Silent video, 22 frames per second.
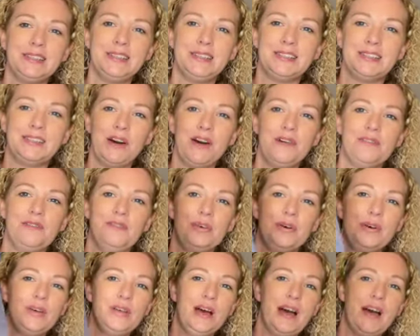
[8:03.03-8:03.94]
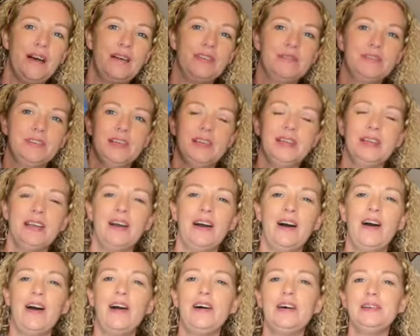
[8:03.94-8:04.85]
See, it's all full of
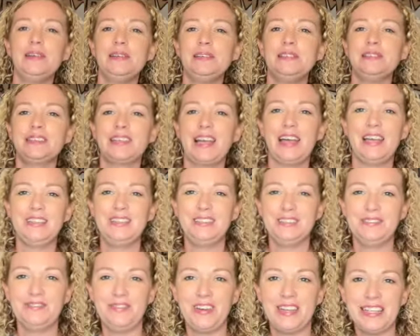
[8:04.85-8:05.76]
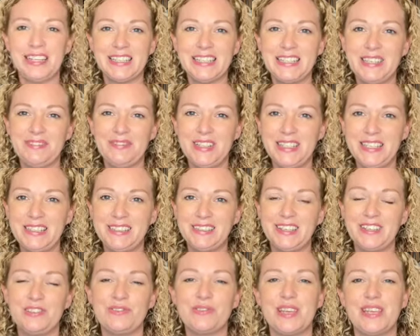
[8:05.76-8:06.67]
all kinds of fun activities
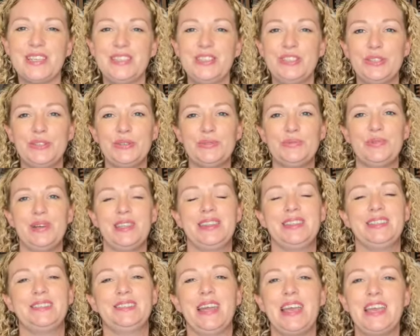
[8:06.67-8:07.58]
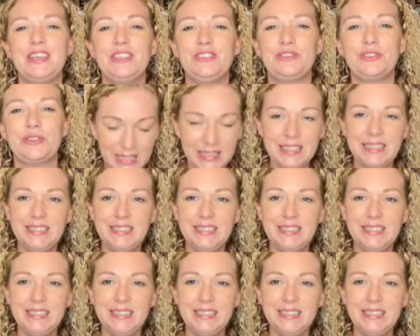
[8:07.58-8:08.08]
that you can do with this age group.